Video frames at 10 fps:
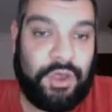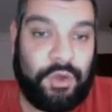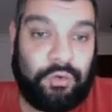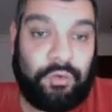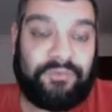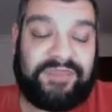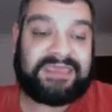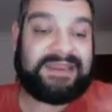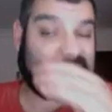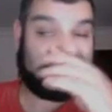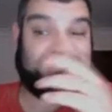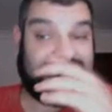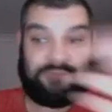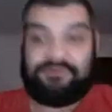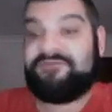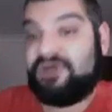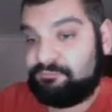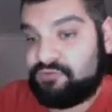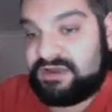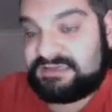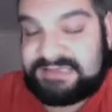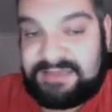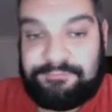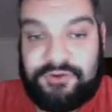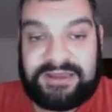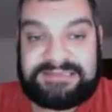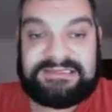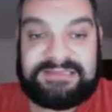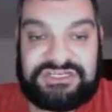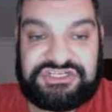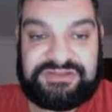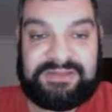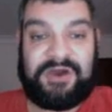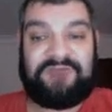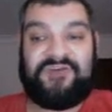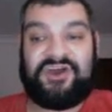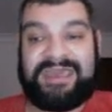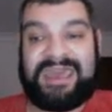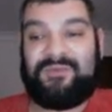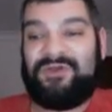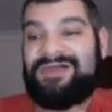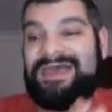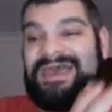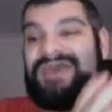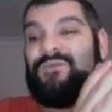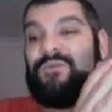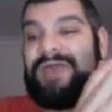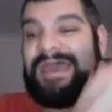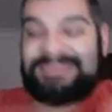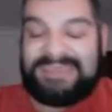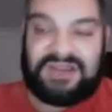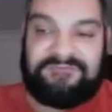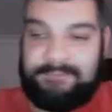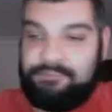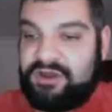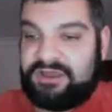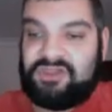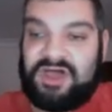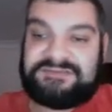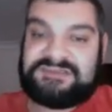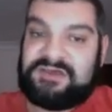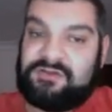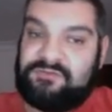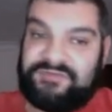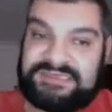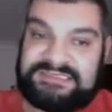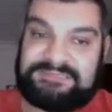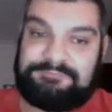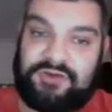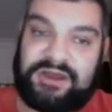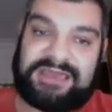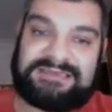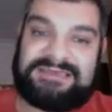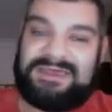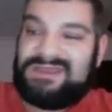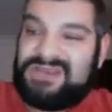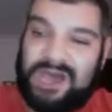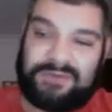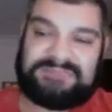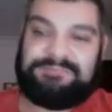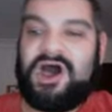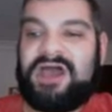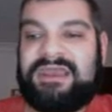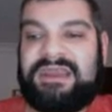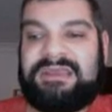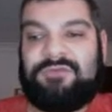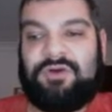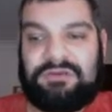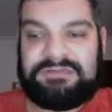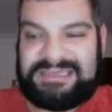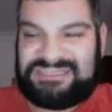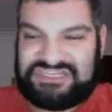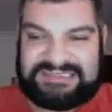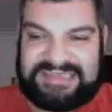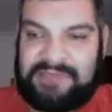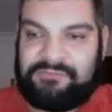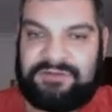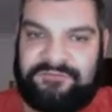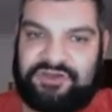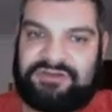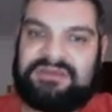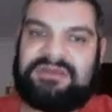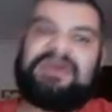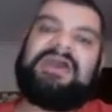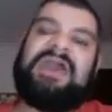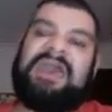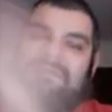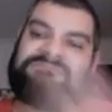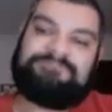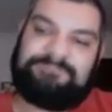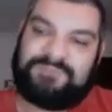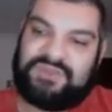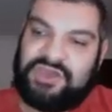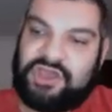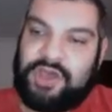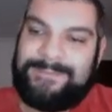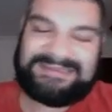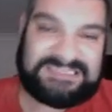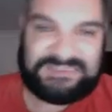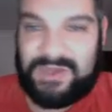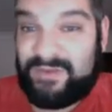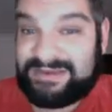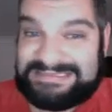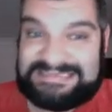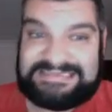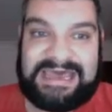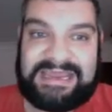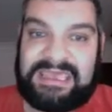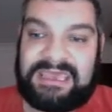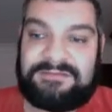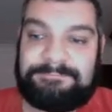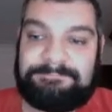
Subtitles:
Or they can actually get rid of old products. Okay, product deletion. They might find, okay, well, we're at the end of our product life cycle for this product. No one's buying it anymore. Let's just get rid of it and, go back to square one and start again.